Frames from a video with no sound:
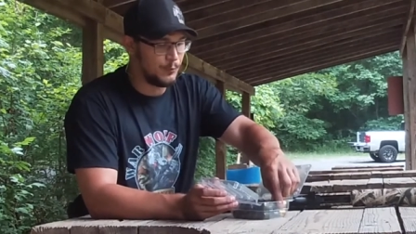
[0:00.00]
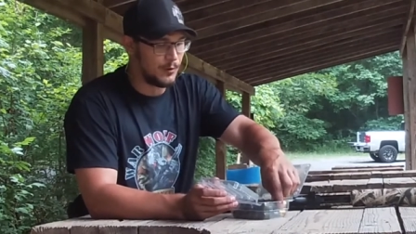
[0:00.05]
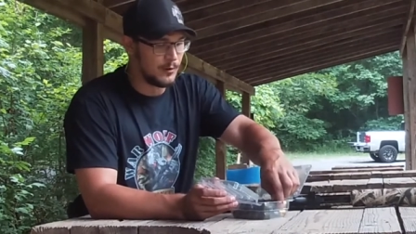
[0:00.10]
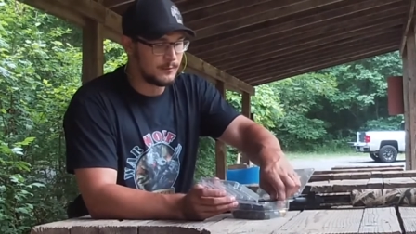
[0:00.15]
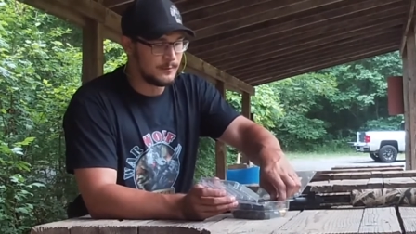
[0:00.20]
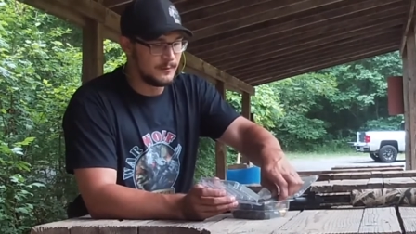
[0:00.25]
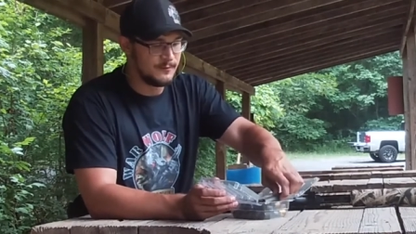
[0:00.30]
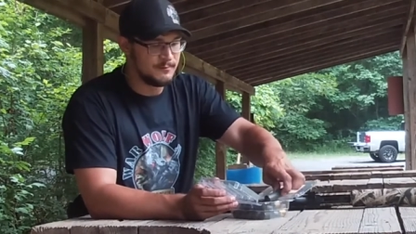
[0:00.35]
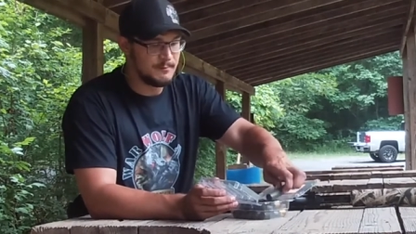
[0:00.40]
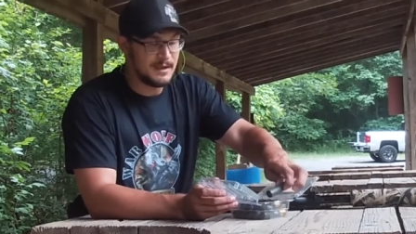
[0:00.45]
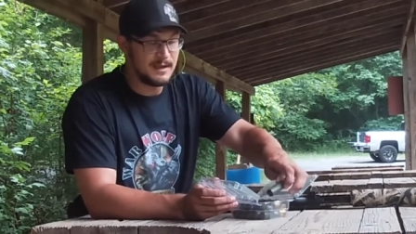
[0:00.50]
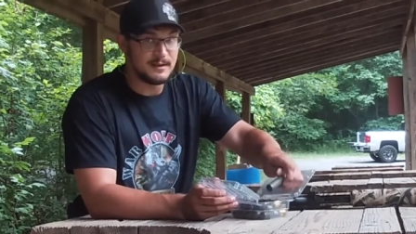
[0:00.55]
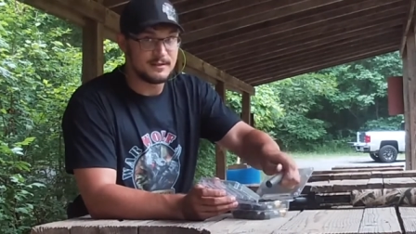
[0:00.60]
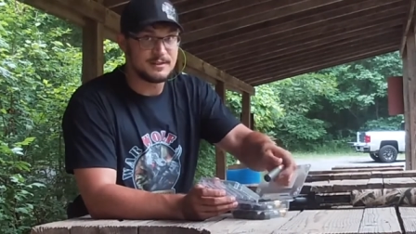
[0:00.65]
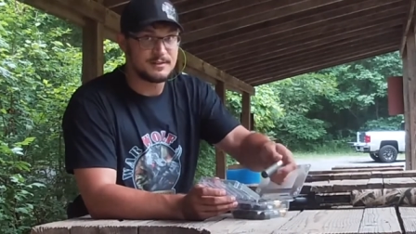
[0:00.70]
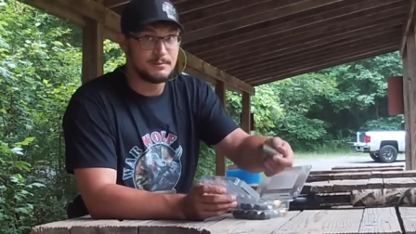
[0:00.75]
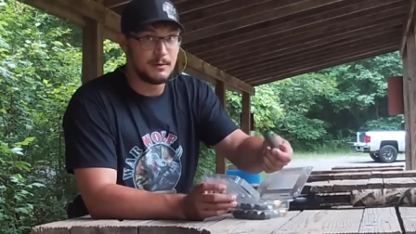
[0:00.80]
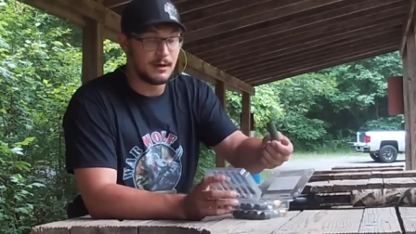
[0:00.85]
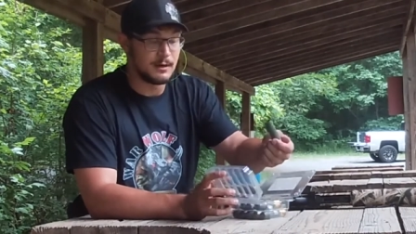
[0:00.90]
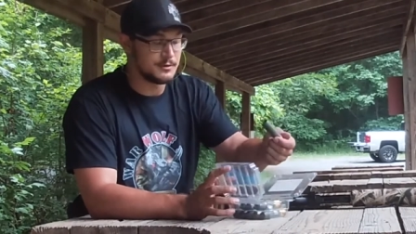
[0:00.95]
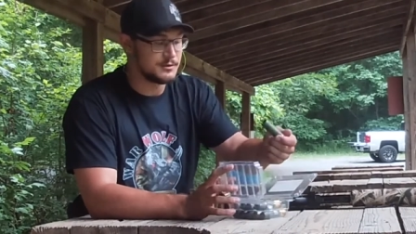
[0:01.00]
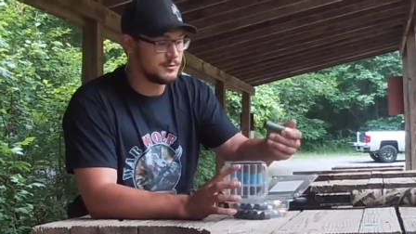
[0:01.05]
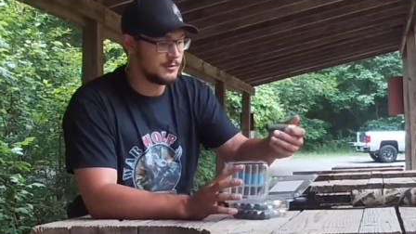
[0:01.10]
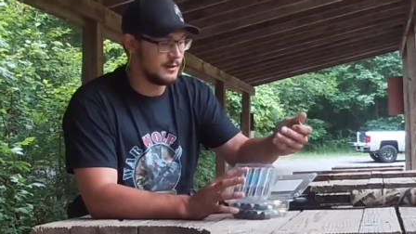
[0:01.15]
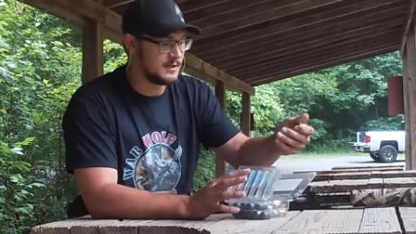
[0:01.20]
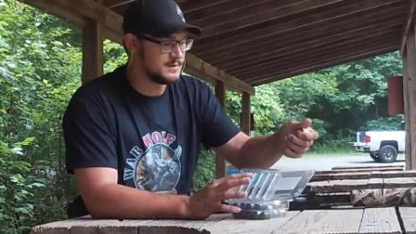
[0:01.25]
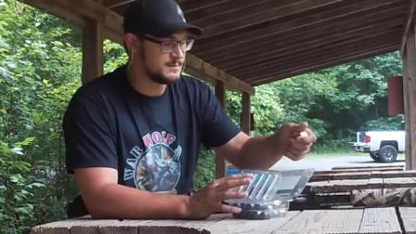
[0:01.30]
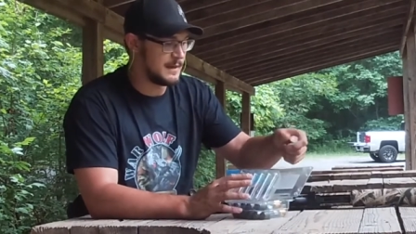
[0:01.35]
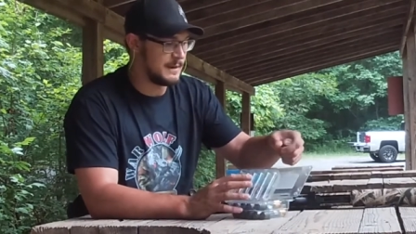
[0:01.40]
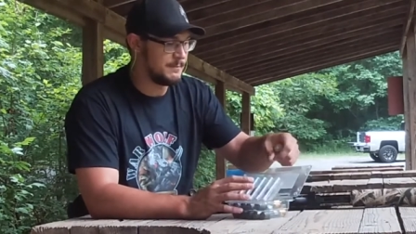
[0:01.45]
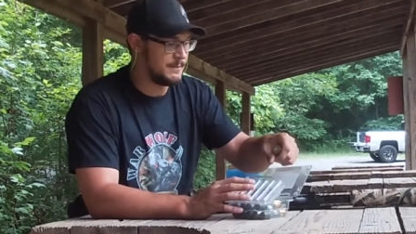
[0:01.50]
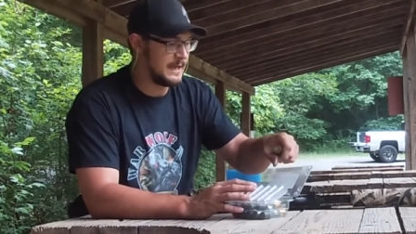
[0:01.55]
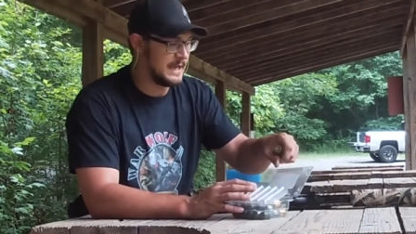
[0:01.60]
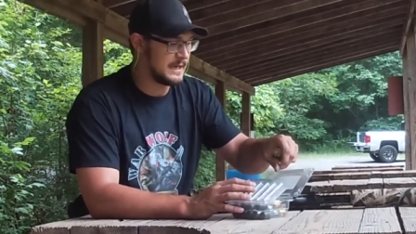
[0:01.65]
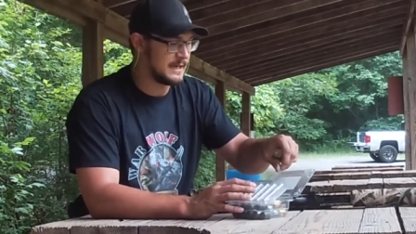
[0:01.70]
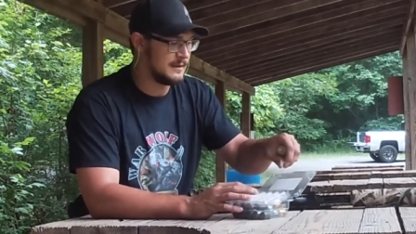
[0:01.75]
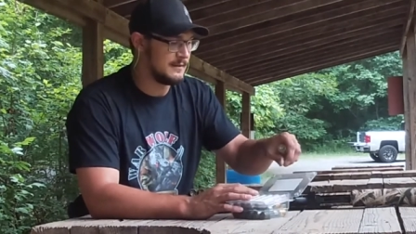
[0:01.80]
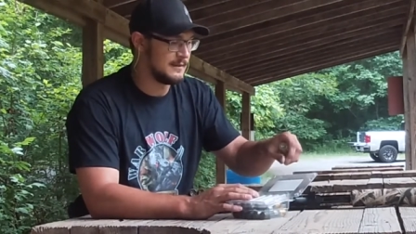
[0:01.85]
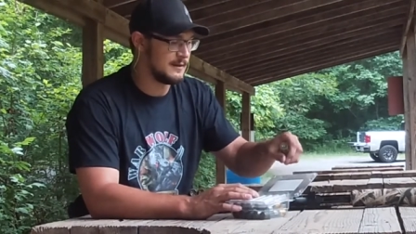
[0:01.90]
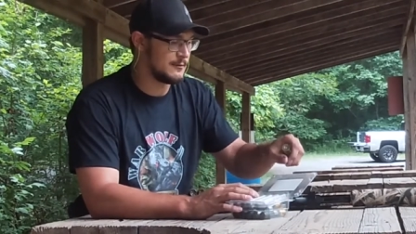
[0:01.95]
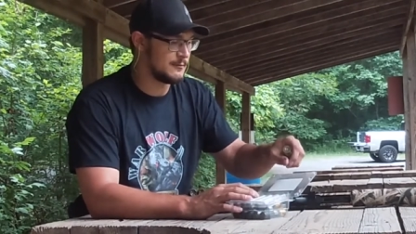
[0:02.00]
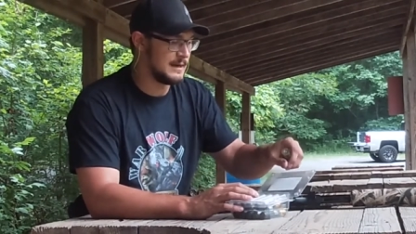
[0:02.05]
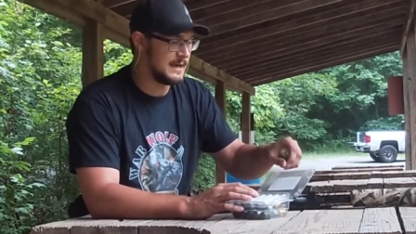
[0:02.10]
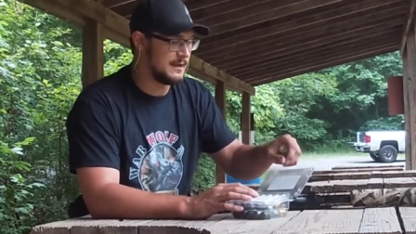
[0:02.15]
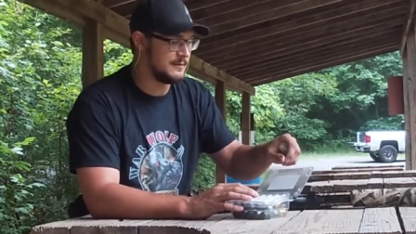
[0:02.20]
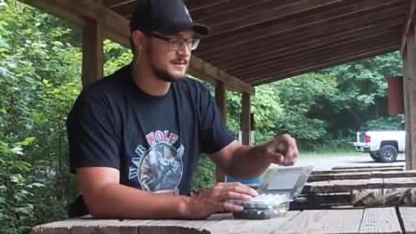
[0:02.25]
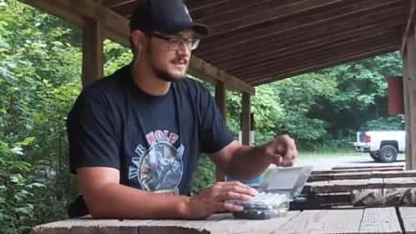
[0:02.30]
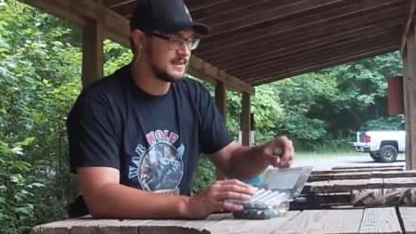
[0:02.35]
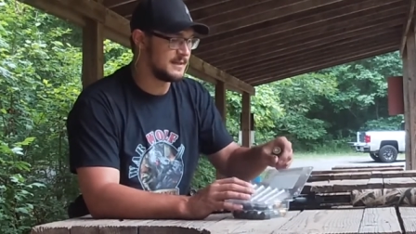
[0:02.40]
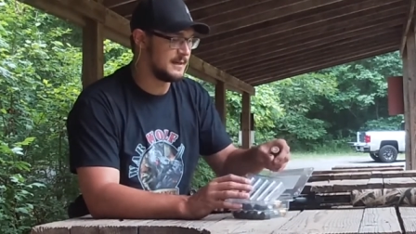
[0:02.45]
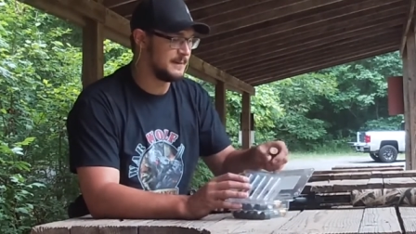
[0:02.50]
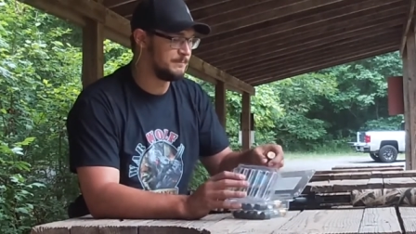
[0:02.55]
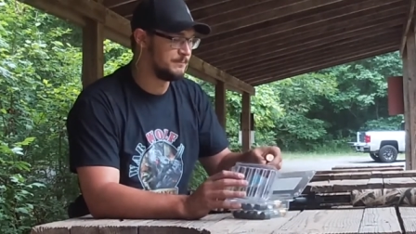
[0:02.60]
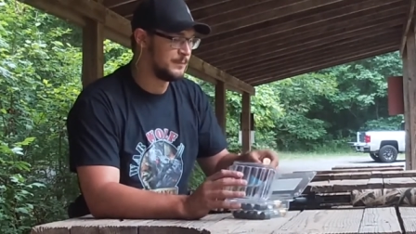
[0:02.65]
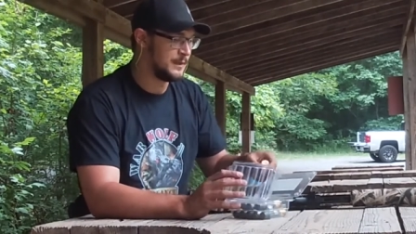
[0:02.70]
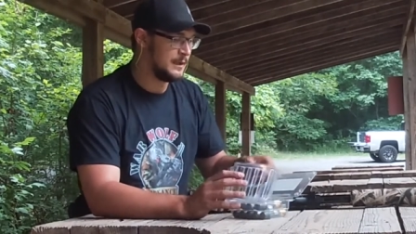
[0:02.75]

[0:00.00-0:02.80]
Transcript: Warwolf made a smart choice by packing their rounds in it.